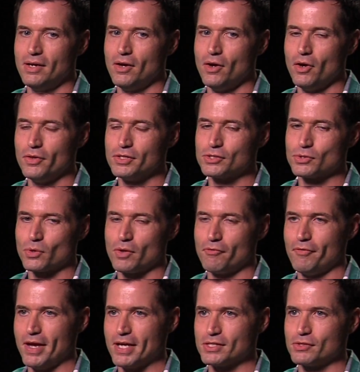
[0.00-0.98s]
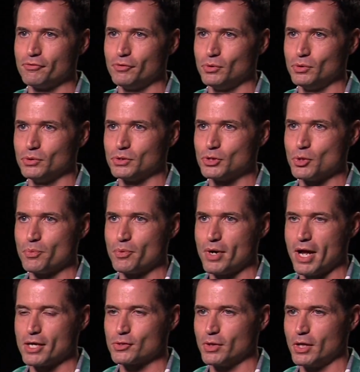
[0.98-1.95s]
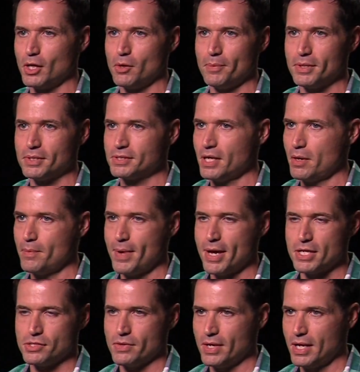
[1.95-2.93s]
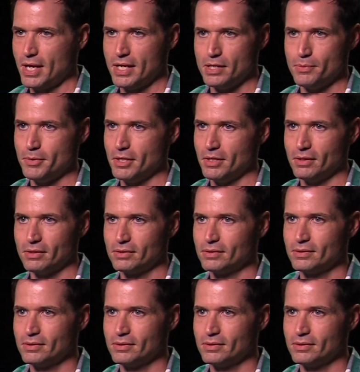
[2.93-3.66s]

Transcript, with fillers: all this sort of fanciful supernatural elements, I imagine that had to be